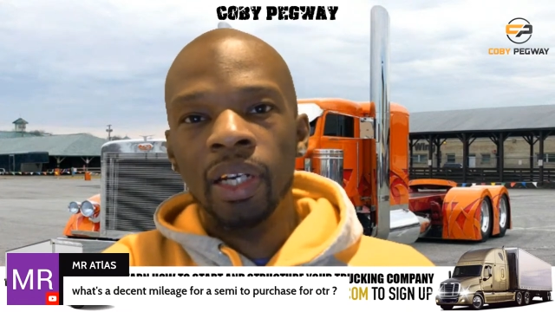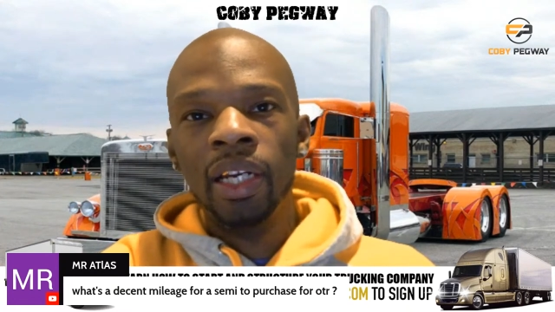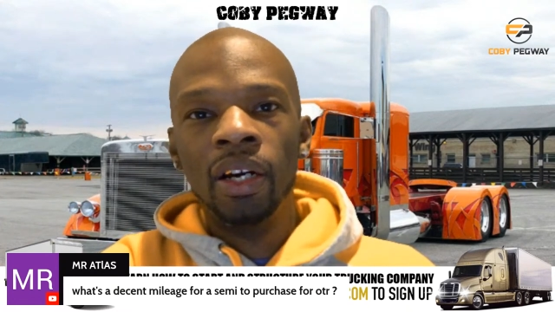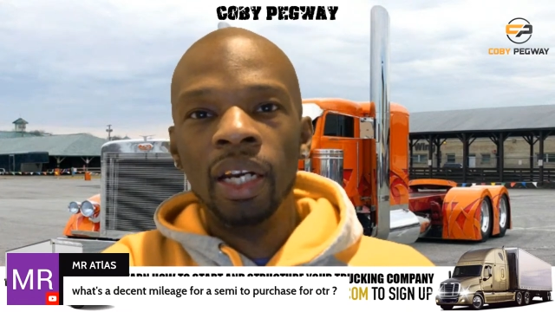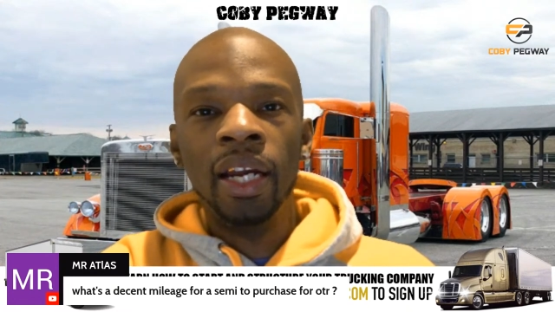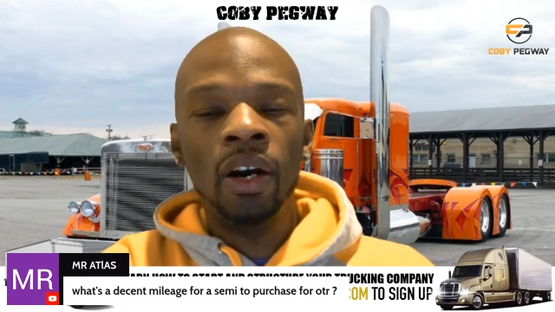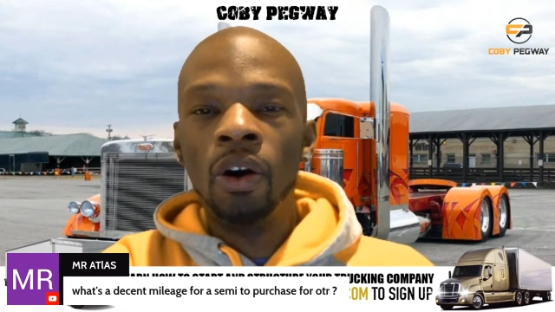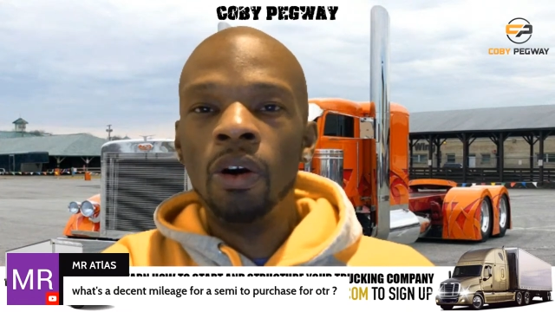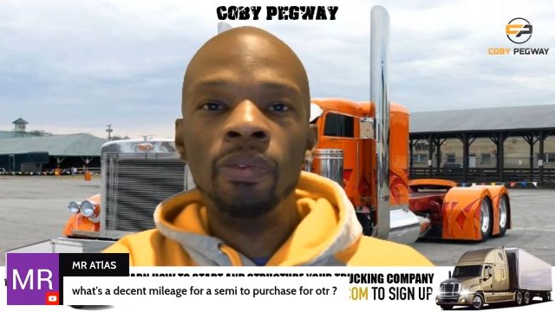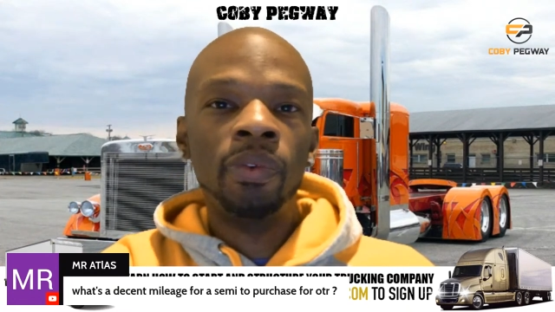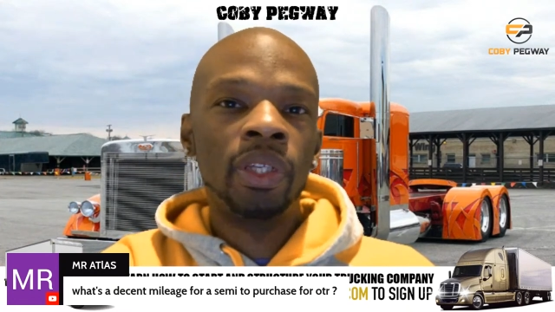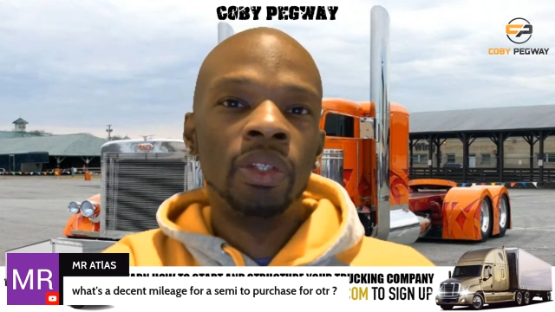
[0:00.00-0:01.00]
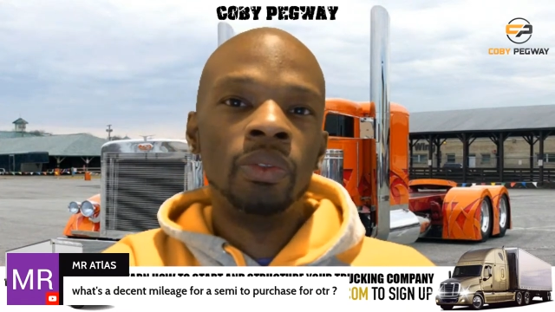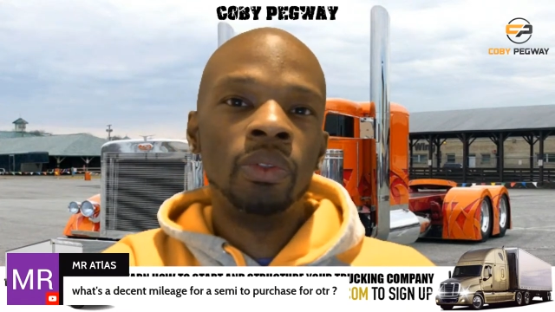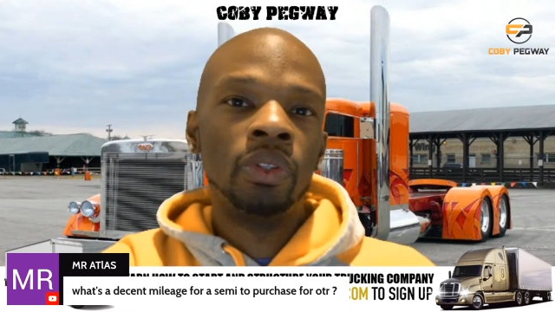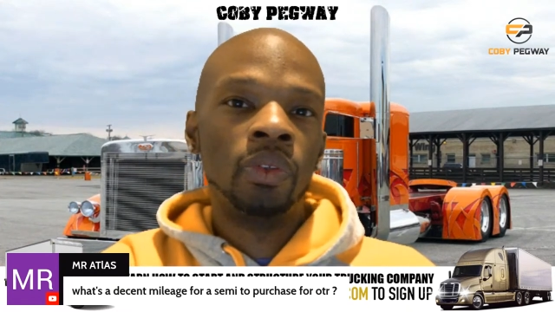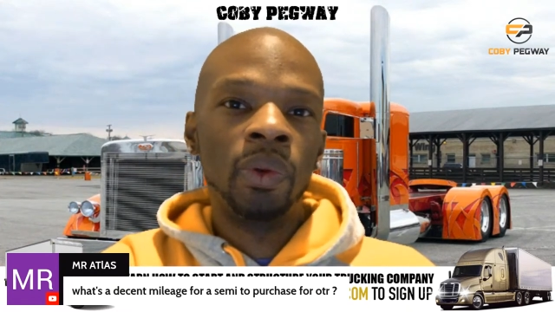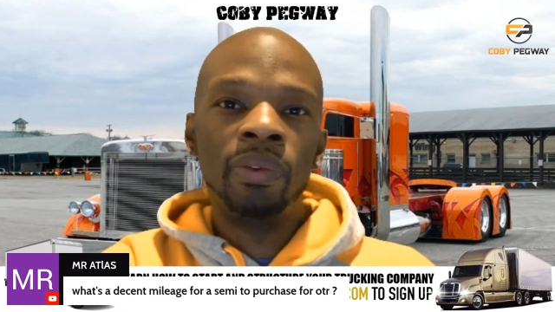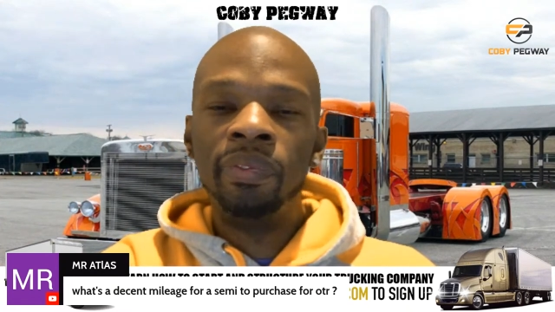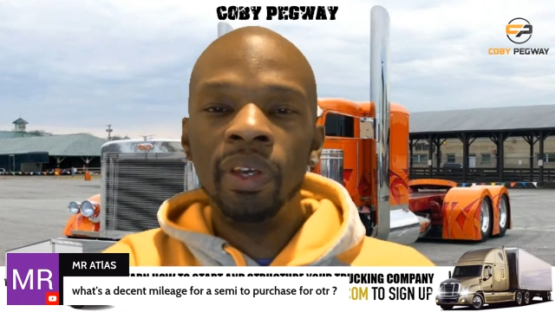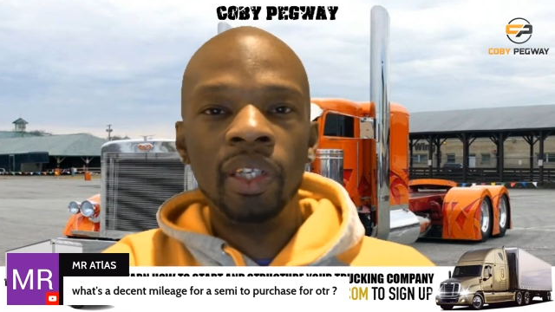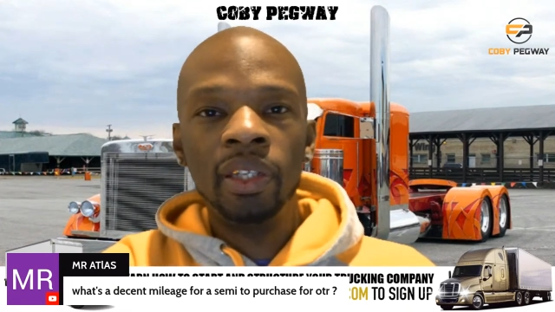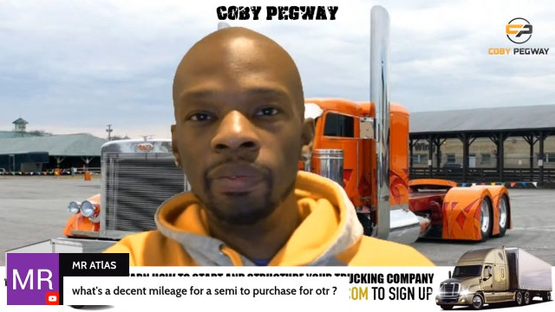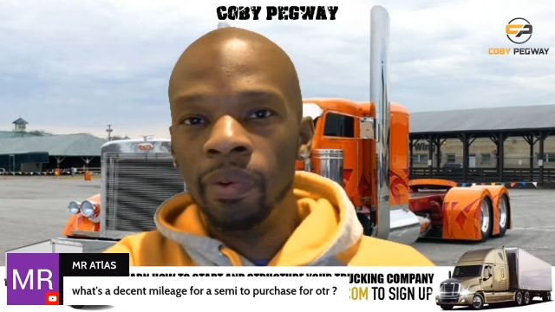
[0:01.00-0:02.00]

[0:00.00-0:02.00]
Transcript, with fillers: they offering you $3.50,